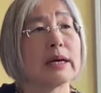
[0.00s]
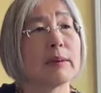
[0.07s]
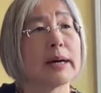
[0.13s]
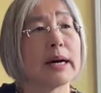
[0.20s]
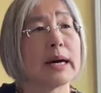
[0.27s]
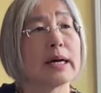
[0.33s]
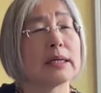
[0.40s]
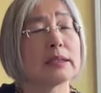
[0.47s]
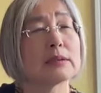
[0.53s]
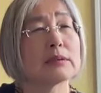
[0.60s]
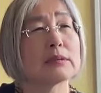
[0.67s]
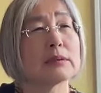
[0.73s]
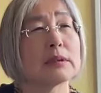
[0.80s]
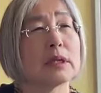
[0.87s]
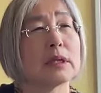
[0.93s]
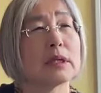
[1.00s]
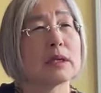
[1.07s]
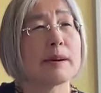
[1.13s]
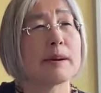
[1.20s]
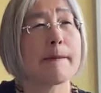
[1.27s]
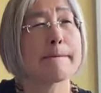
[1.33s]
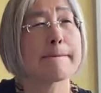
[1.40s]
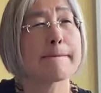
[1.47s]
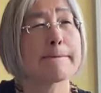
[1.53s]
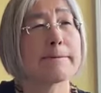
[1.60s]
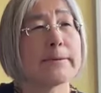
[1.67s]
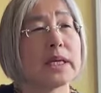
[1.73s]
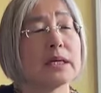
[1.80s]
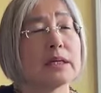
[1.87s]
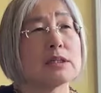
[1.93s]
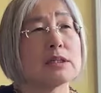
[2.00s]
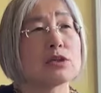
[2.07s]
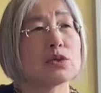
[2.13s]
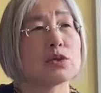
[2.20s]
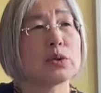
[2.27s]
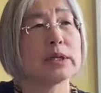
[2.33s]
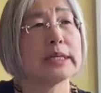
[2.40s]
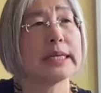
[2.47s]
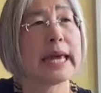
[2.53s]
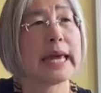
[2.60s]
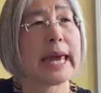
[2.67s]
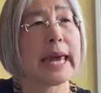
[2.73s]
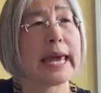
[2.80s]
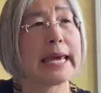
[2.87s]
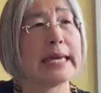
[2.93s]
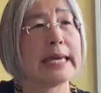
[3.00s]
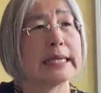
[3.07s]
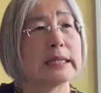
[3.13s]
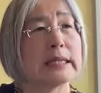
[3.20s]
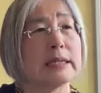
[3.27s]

about, here is a 28.